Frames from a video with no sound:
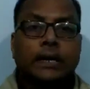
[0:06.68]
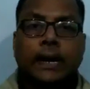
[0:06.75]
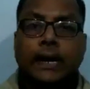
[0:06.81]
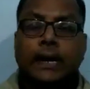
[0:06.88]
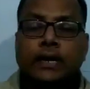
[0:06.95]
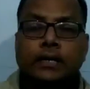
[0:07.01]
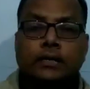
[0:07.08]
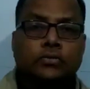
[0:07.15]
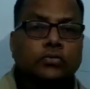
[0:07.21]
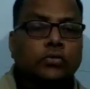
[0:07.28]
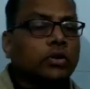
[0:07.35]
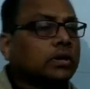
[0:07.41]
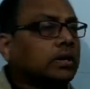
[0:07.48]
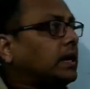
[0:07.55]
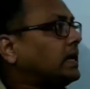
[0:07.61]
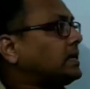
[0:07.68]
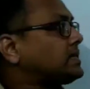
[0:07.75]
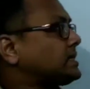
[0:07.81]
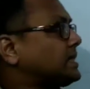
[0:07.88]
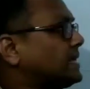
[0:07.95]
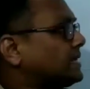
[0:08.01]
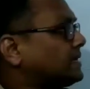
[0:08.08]
triangles for
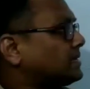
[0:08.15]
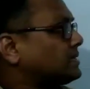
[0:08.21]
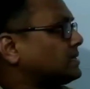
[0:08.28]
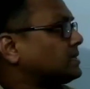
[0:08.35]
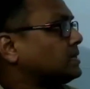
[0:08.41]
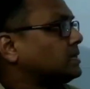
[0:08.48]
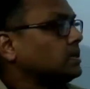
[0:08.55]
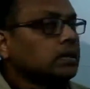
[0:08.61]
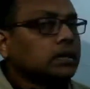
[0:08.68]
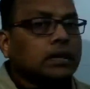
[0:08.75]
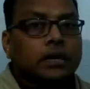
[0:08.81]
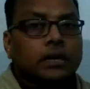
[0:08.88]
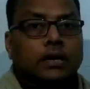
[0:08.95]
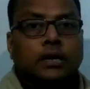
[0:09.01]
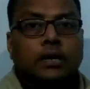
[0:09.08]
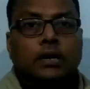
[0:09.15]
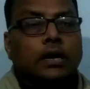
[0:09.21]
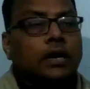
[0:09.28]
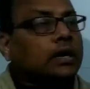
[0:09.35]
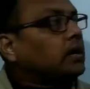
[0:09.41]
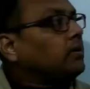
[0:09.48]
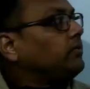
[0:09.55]
class 6,
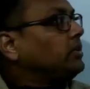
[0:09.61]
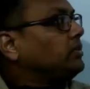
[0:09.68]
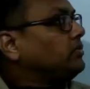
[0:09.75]
under which